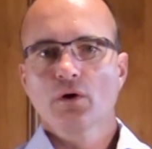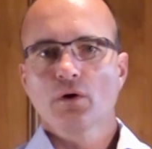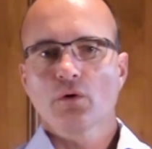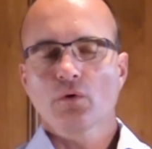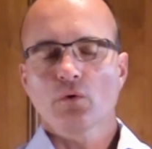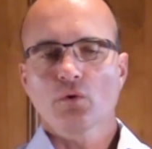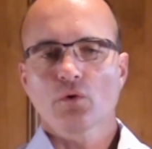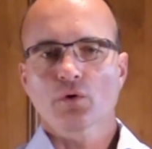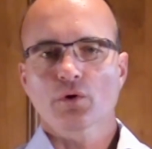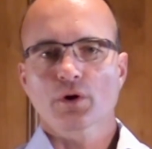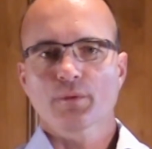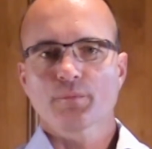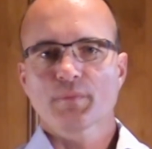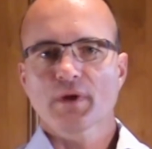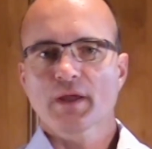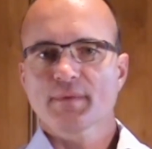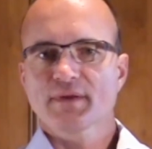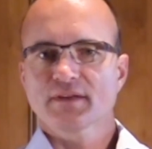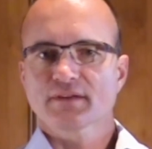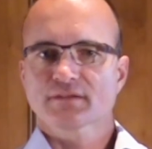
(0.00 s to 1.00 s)
or
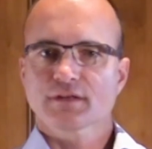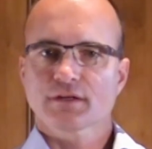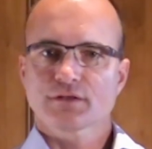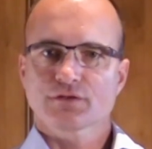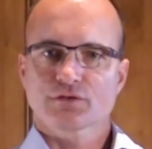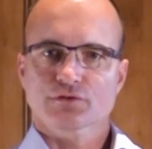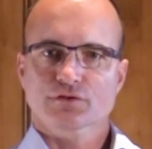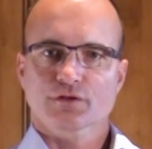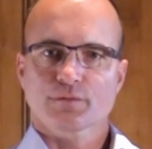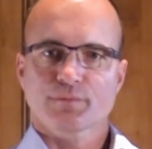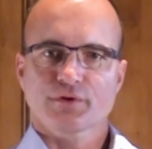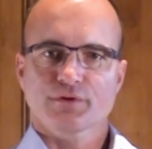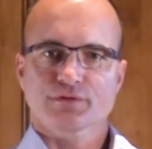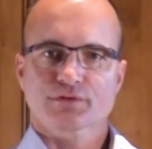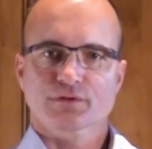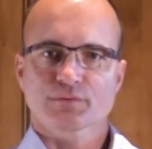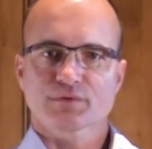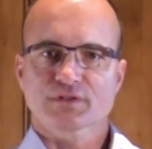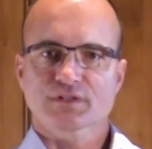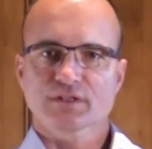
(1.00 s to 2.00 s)
maybe it says you're
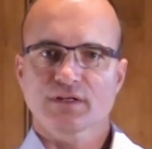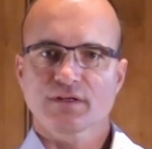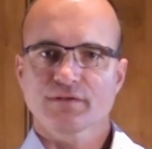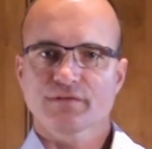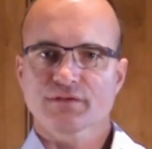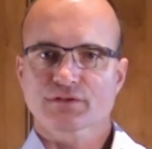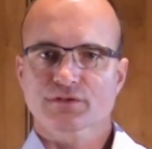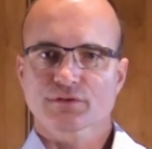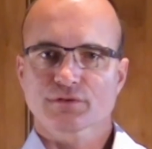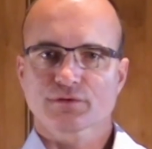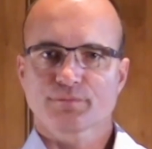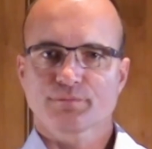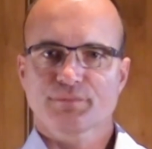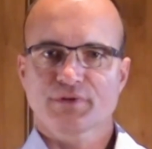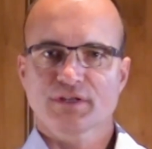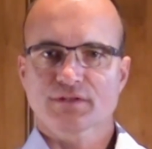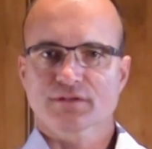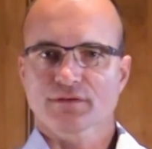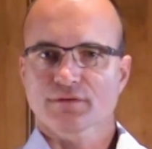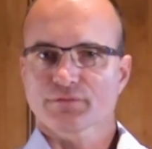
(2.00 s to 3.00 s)
supposed to receive a certain
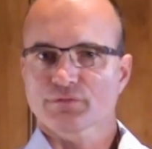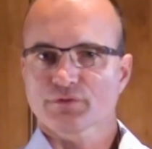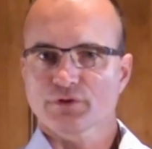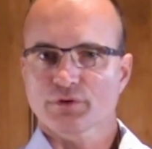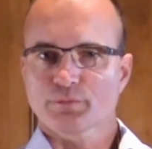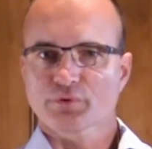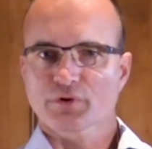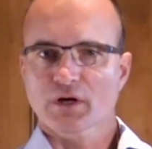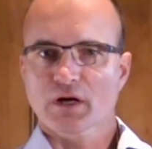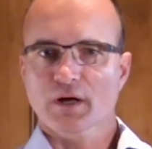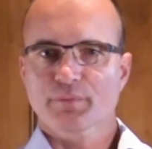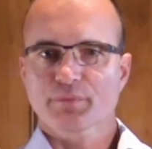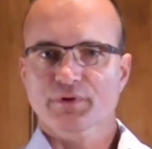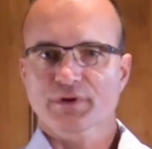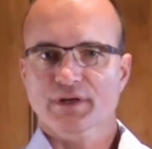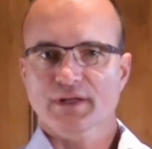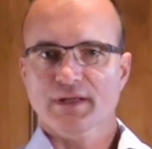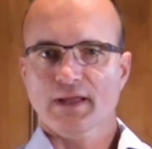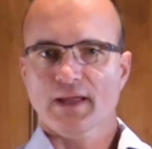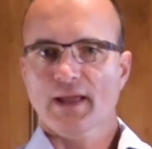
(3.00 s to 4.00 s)
piece of real
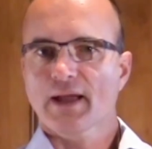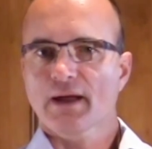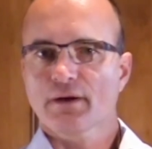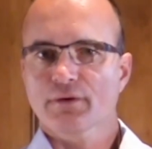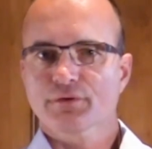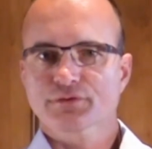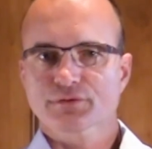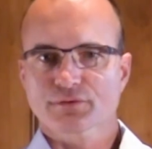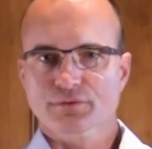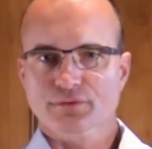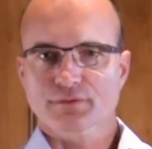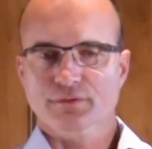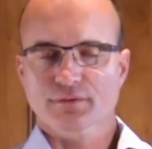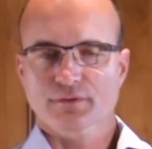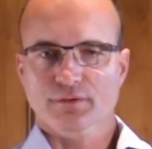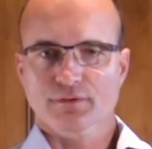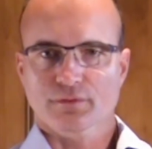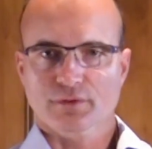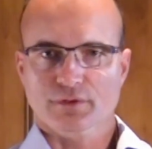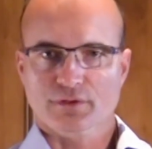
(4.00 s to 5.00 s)
property, a house
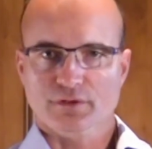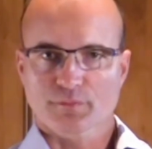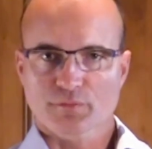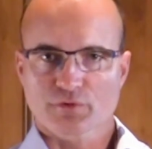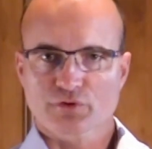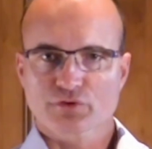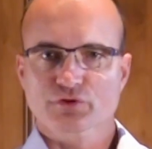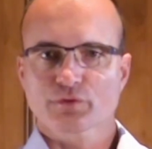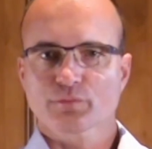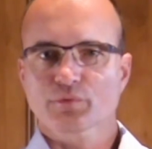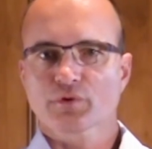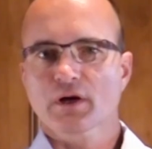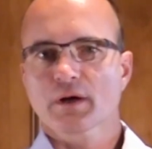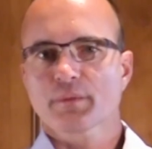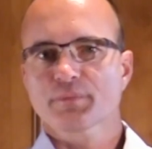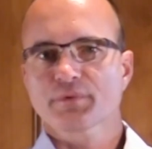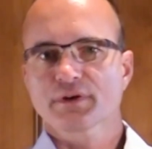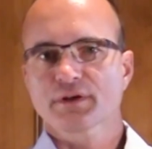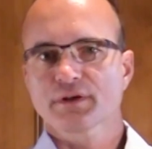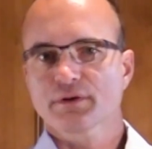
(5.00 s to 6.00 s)
or commercial
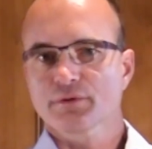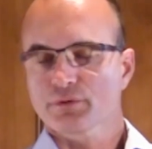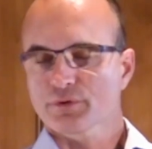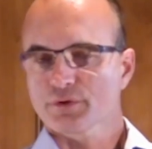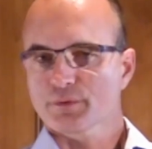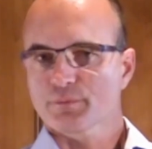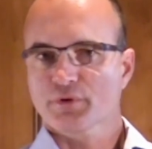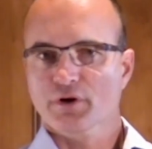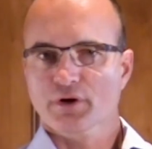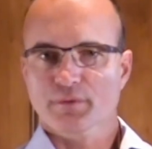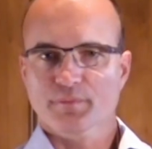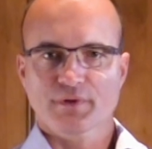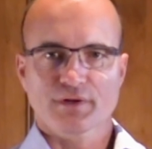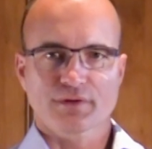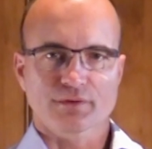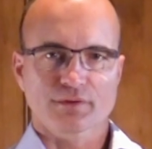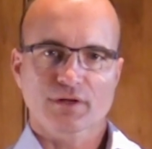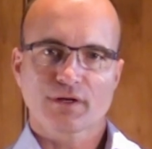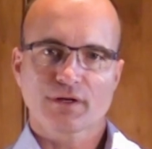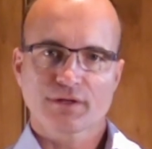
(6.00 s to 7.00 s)
property or an apartment
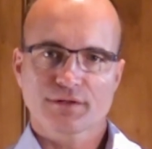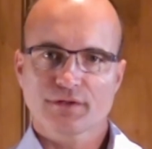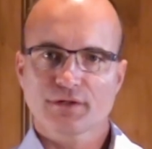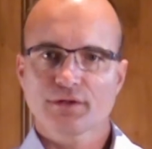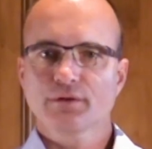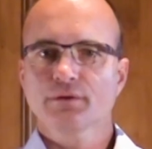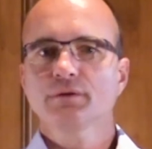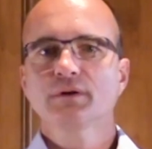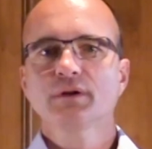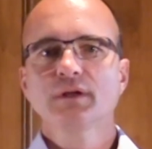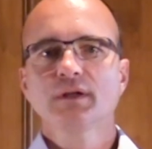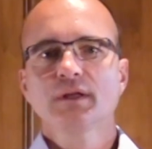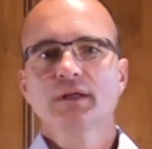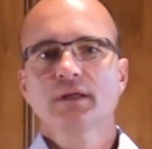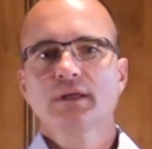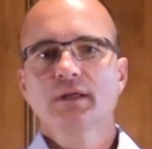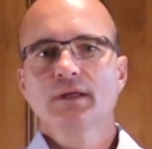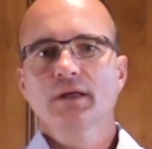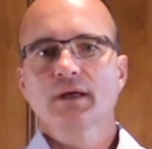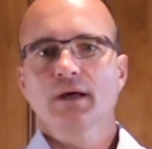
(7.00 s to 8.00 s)
or condo.
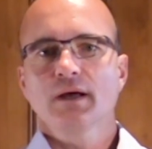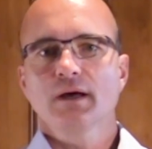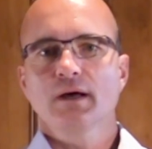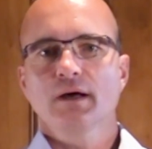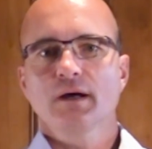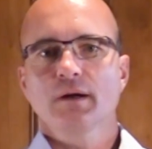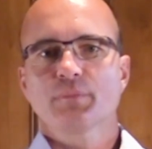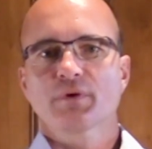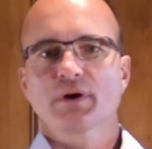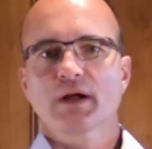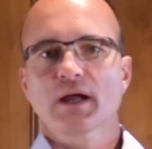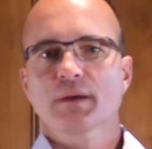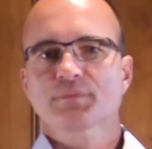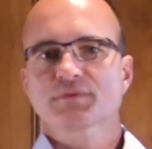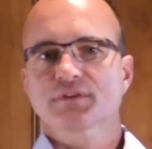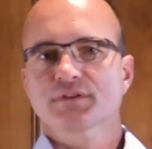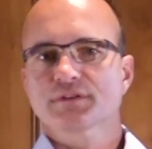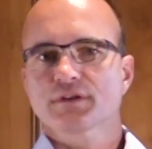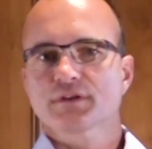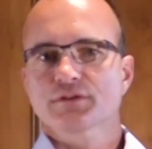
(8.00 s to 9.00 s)

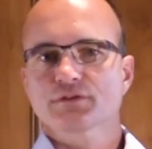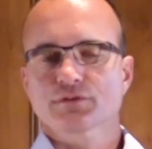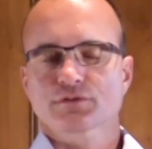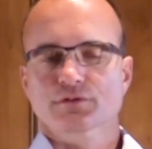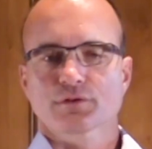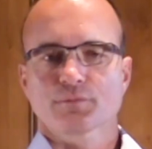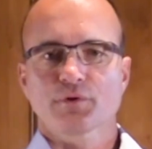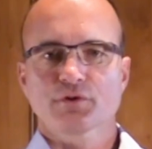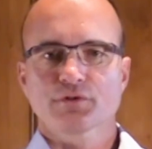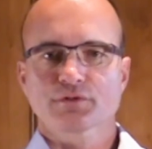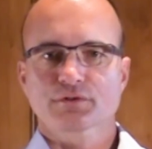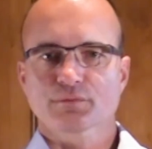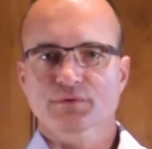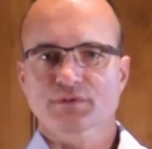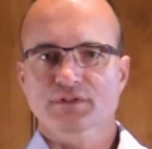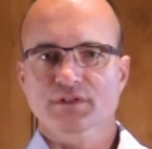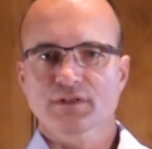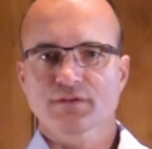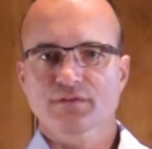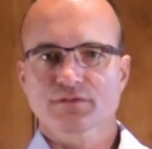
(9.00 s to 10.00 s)
Perhaps it says you're supposed to
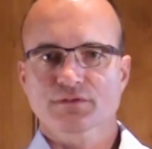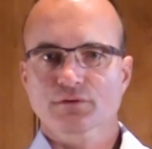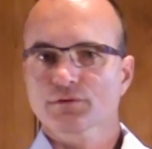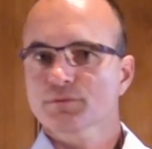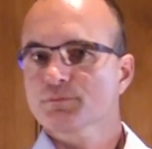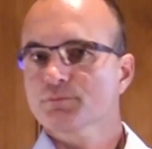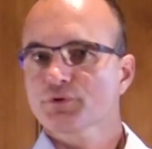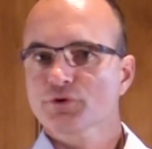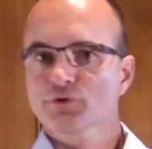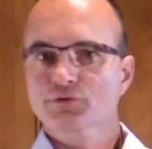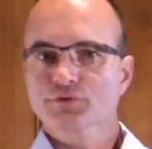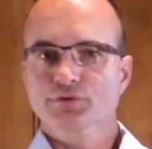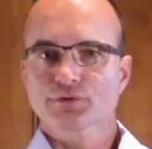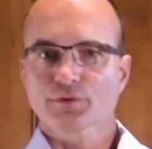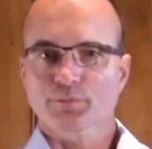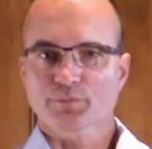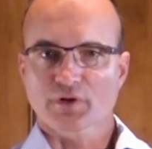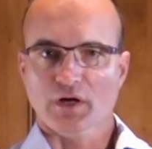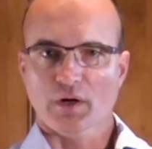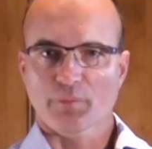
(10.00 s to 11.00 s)
receive certain
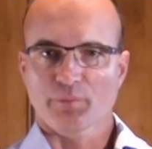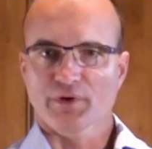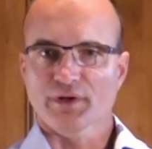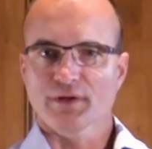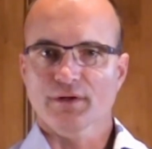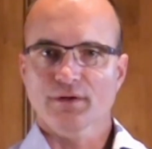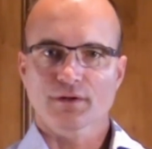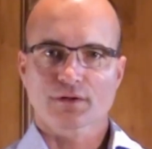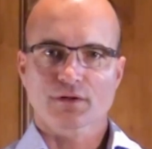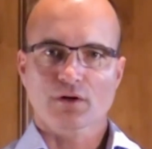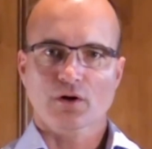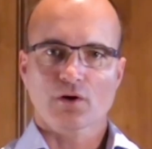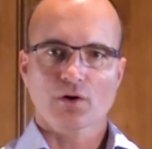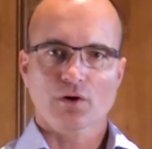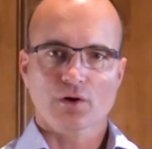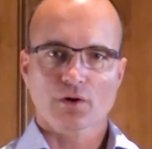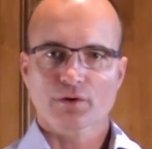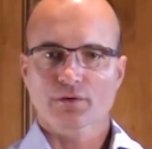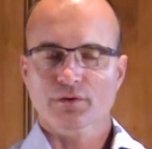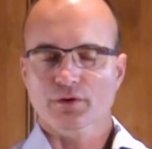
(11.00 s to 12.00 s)
personal property, a
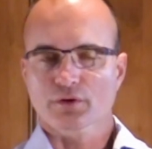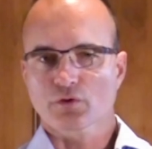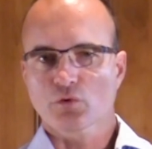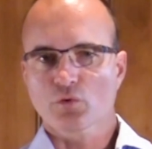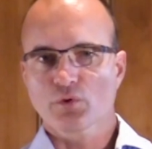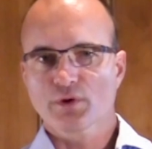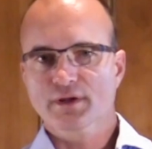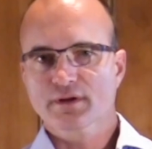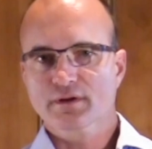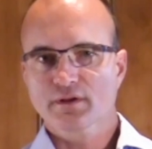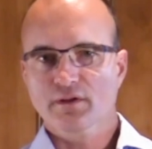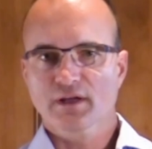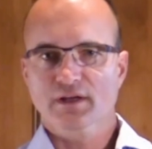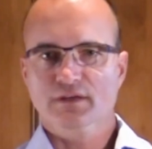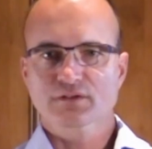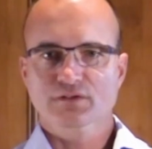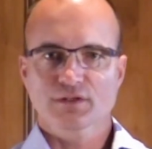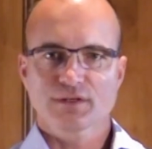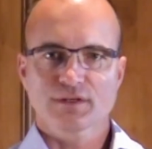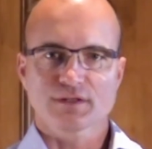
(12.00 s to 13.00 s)
car, a coin
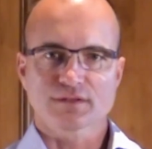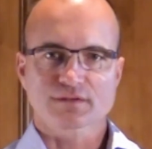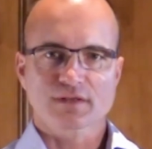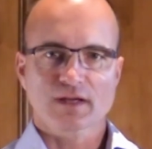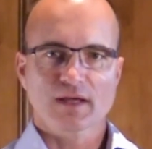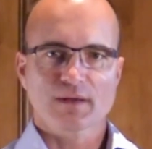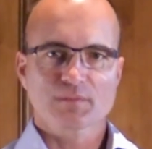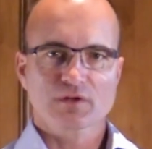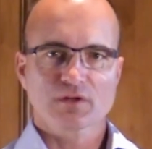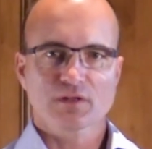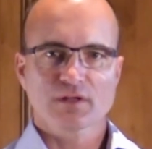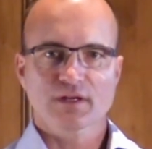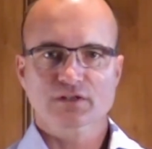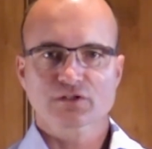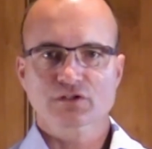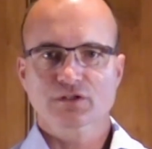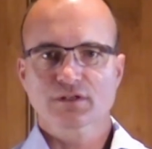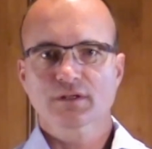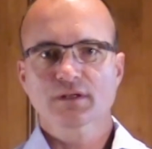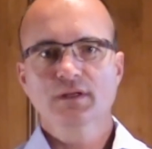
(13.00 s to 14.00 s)
collection, a stamp
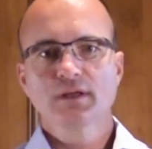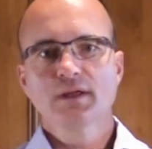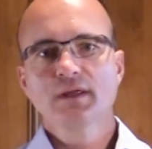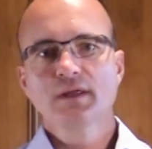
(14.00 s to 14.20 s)
collection.